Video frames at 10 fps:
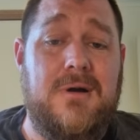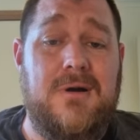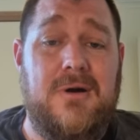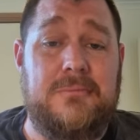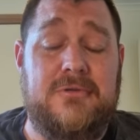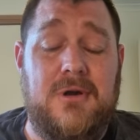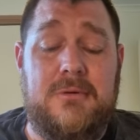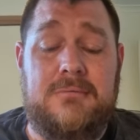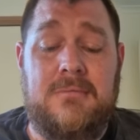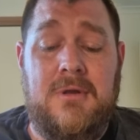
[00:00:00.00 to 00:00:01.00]
I'm
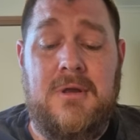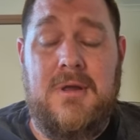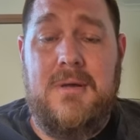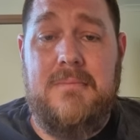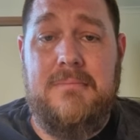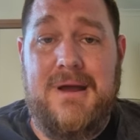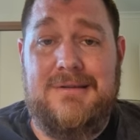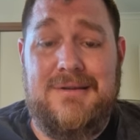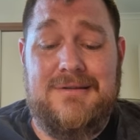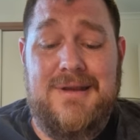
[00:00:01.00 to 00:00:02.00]
Simon, back
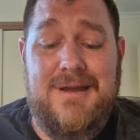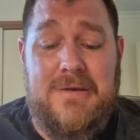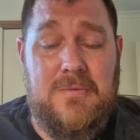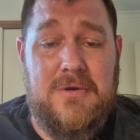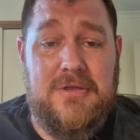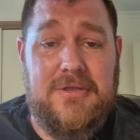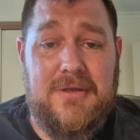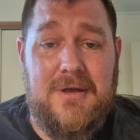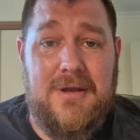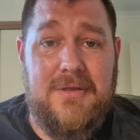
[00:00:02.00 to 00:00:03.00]
to you today with
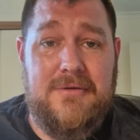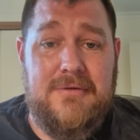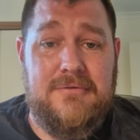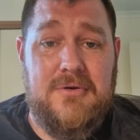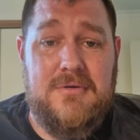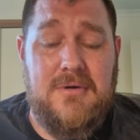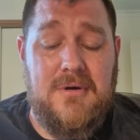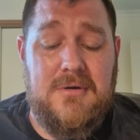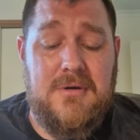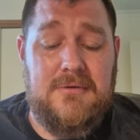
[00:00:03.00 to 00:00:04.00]
another review
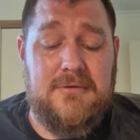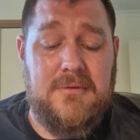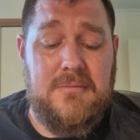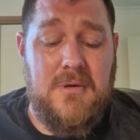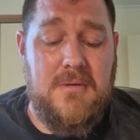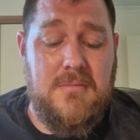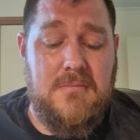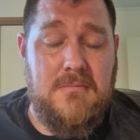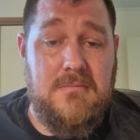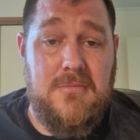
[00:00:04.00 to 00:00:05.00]
on some
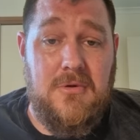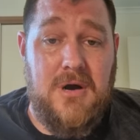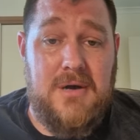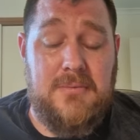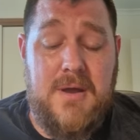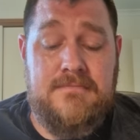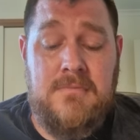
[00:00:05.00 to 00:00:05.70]
more hardware.